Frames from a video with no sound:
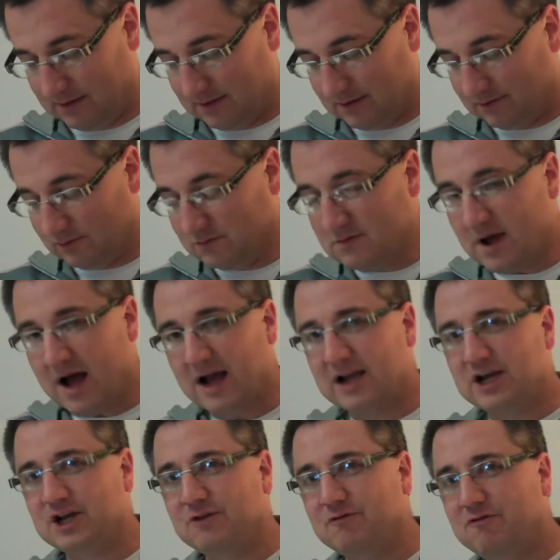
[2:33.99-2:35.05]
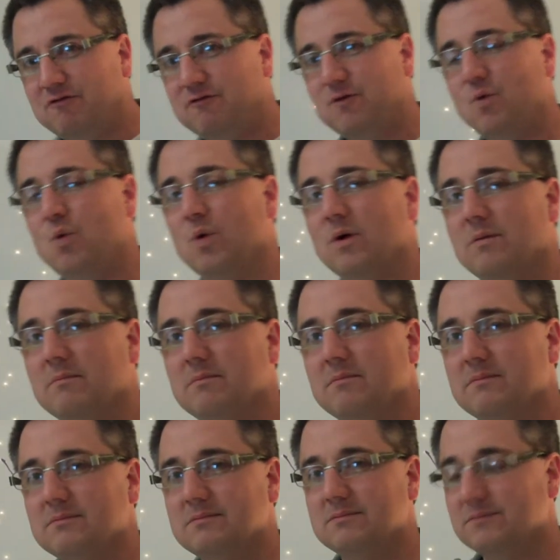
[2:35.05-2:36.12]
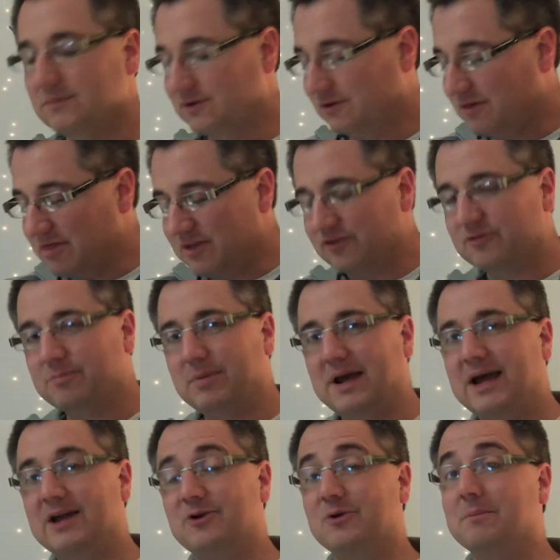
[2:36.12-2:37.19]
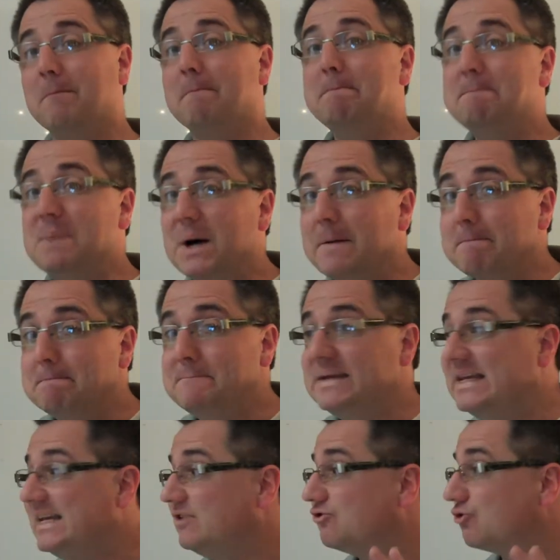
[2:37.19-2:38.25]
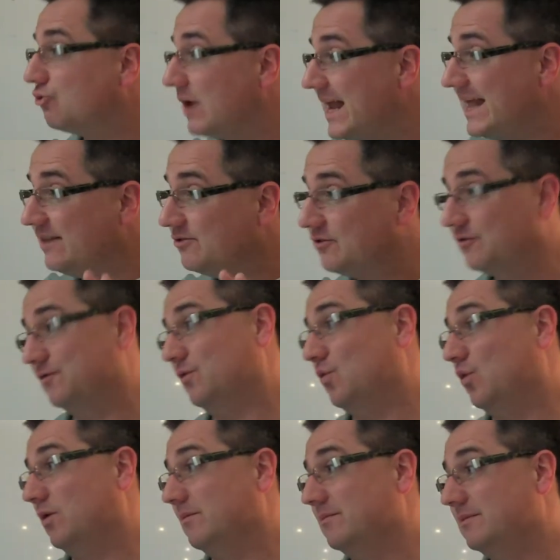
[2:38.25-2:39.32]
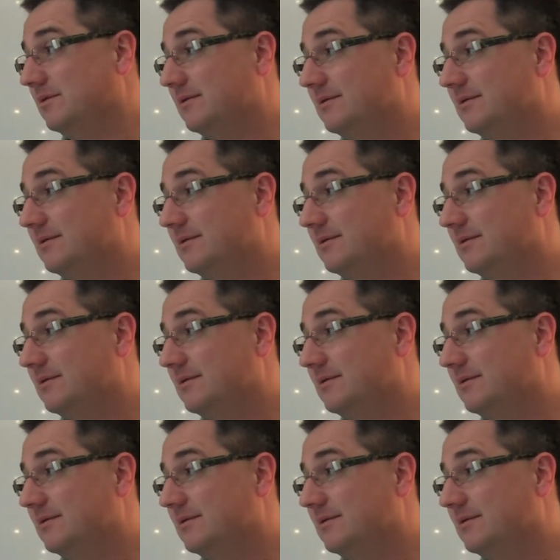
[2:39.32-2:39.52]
Do not conform to this pattern, but be transformed